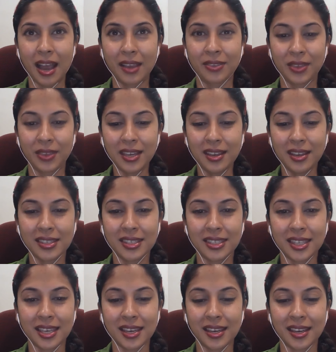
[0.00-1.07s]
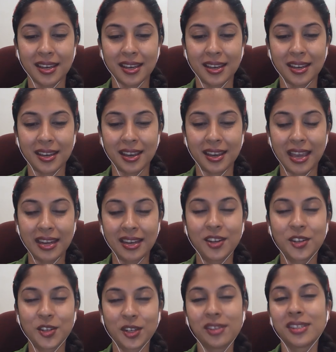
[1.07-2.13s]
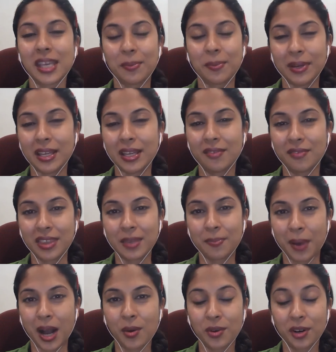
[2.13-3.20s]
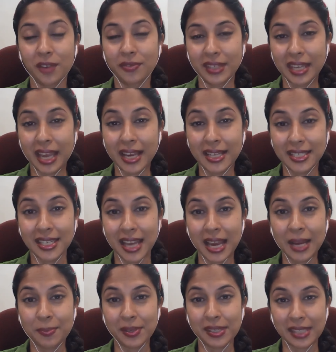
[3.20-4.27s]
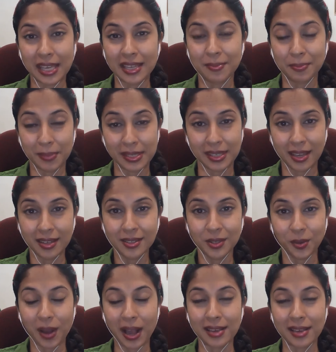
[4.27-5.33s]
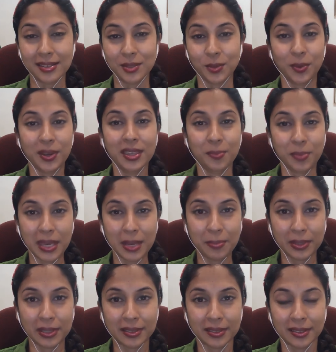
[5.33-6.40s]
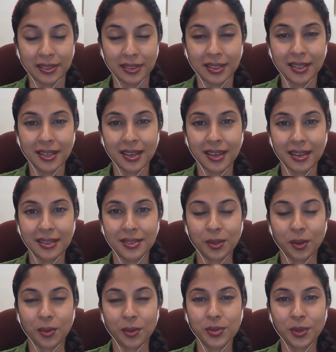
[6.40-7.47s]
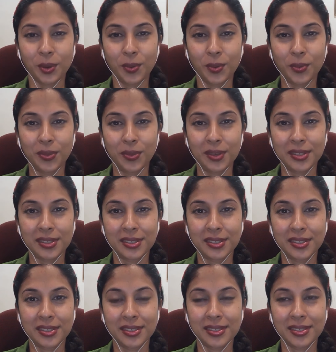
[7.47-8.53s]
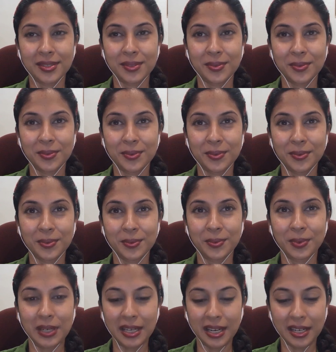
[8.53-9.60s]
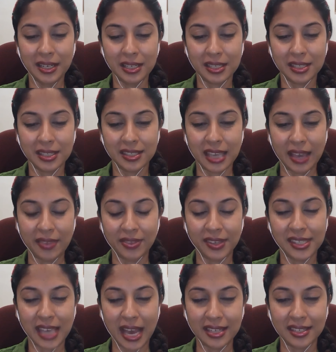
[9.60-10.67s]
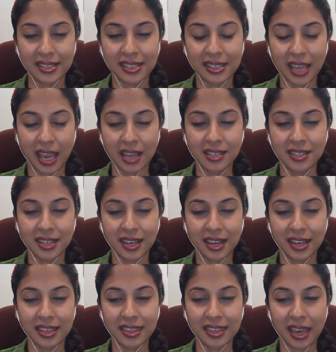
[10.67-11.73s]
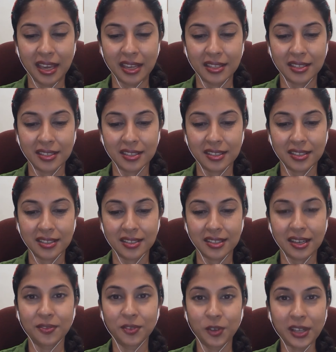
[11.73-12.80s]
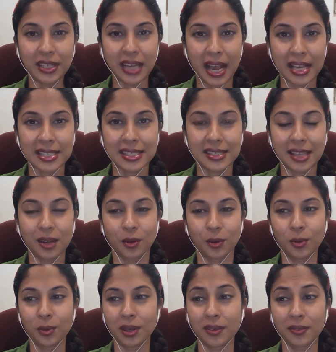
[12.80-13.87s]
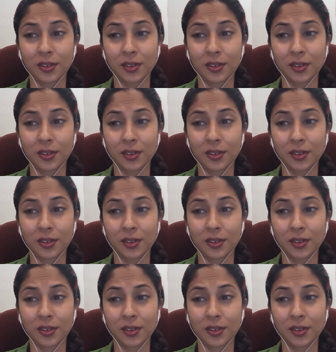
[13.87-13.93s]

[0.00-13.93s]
I think it's an intrinsic belief in the power of the 99% or us, we the people. It's also this willingness and this understanding that if not us, then who?